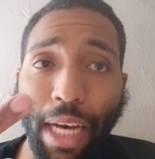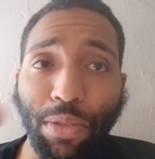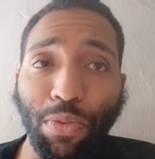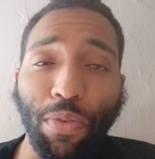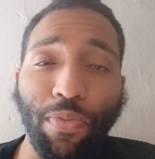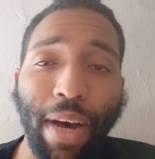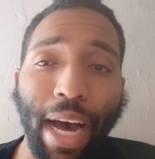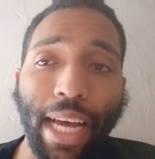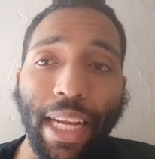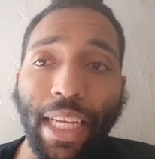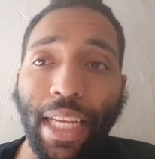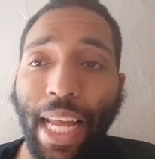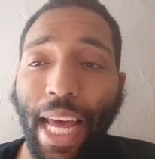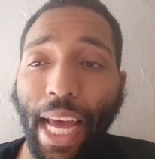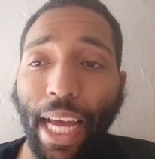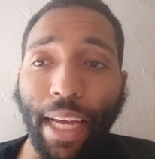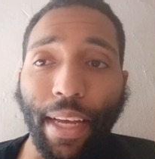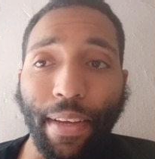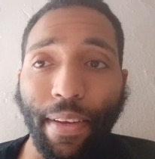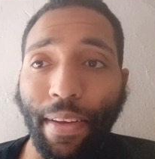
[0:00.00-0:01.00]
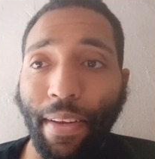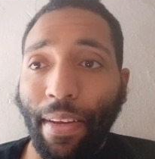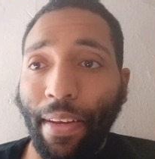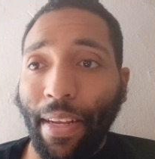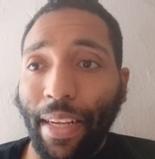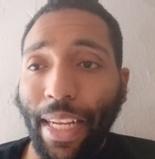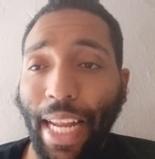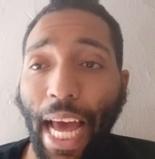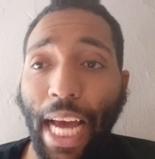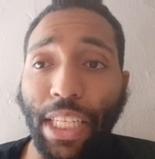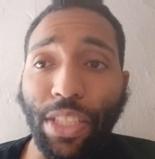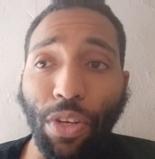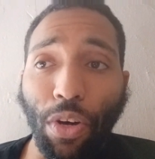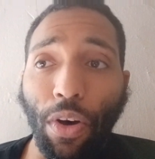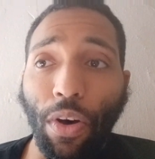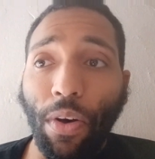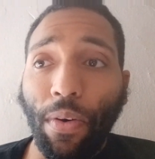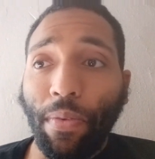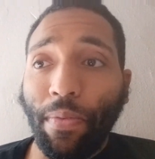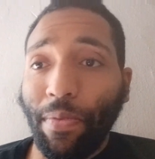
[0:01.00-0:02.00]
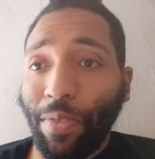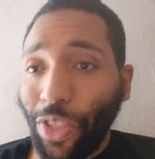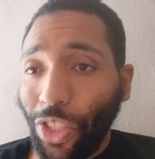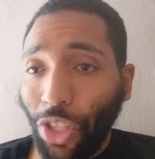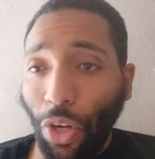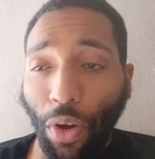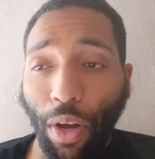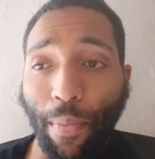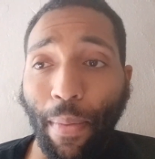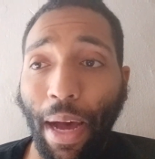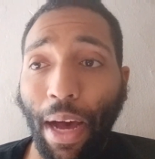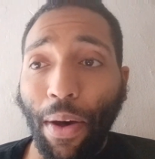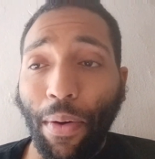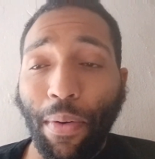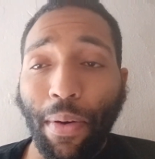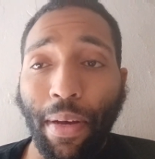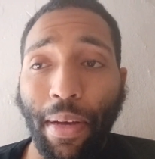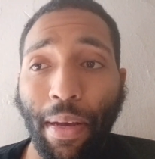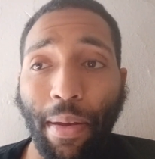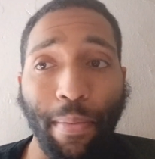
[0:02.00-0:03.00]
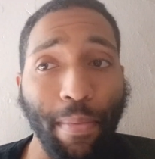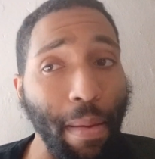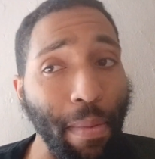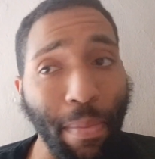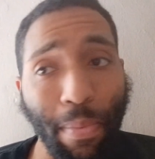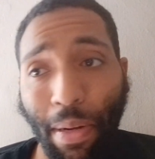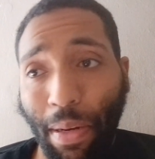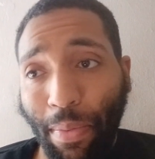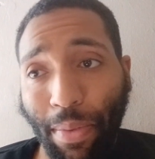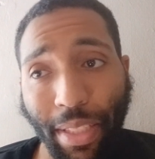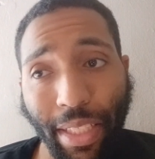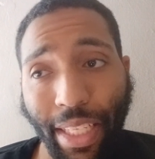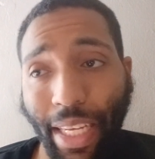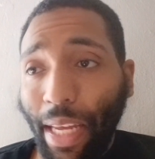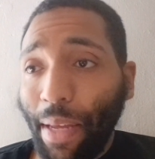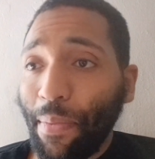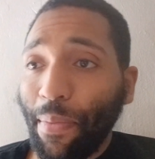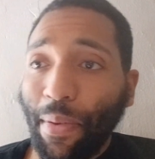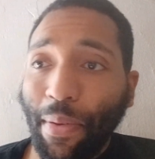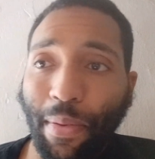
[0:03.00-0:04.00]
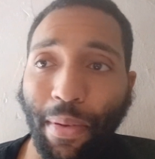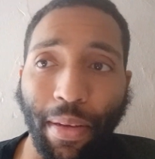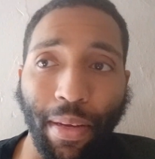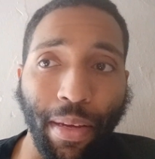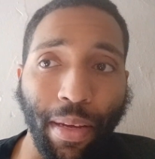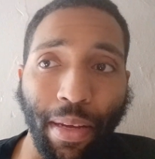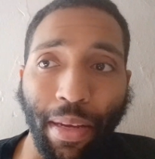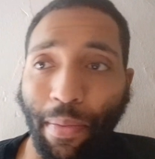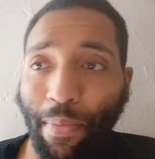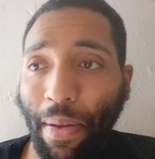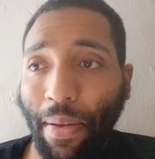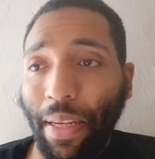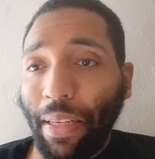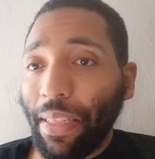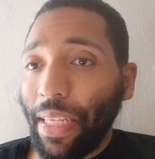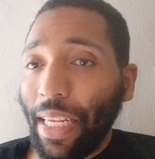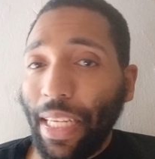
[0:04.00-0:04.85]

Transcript: will find a neck, latch on, choke him out, maybe put him to sleep, maybe just